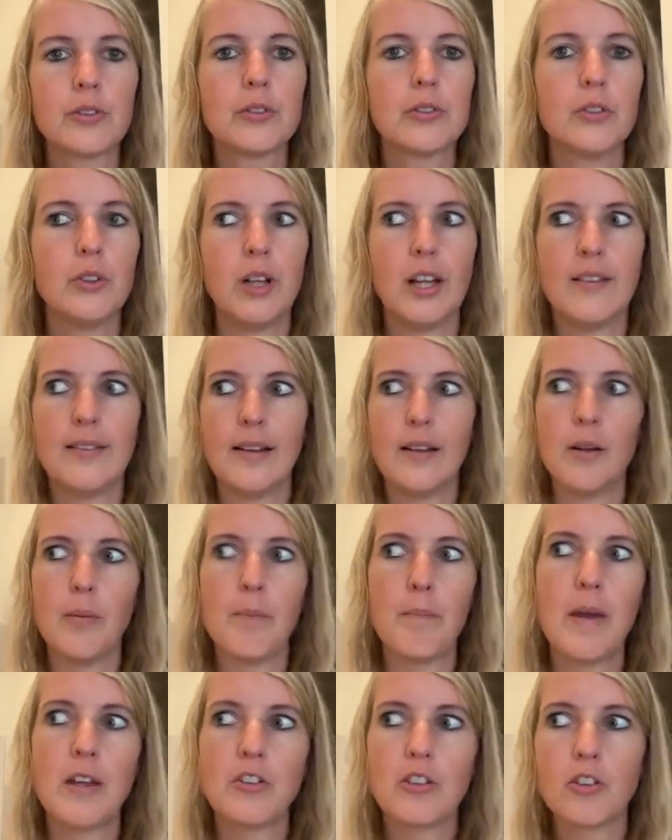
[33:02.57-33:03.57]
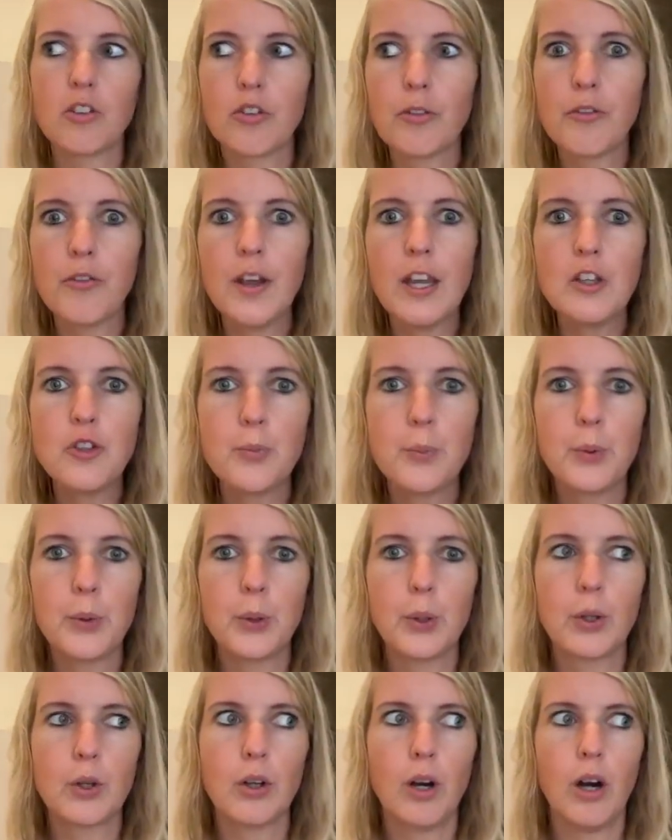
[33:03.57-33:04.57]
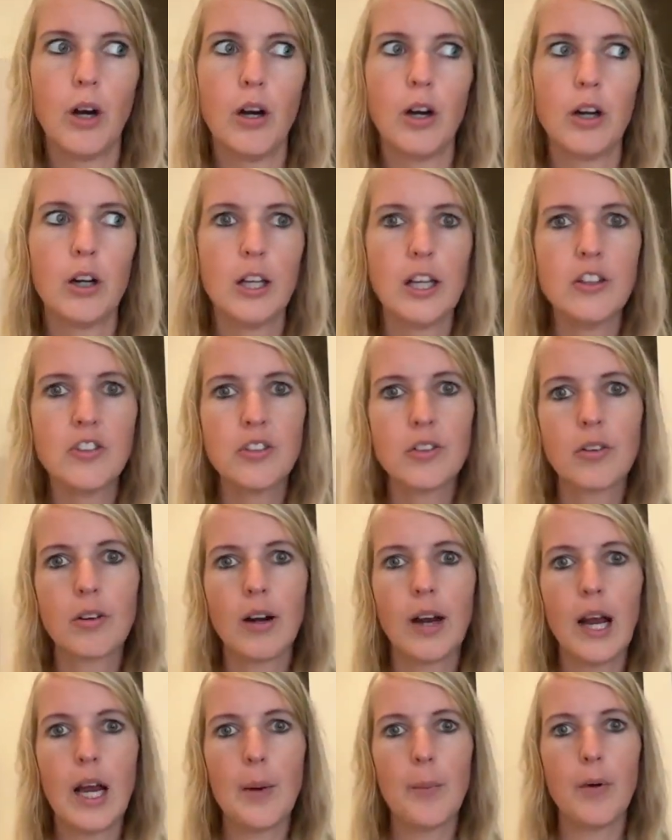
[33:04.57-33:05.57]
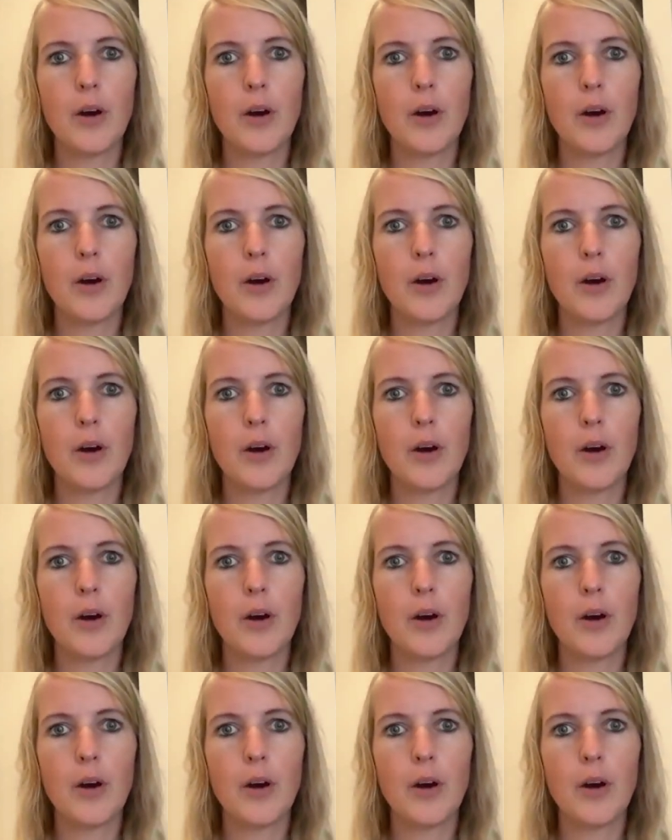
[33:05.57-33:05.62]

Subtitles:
Do they send a message on Facebook or on Instagram,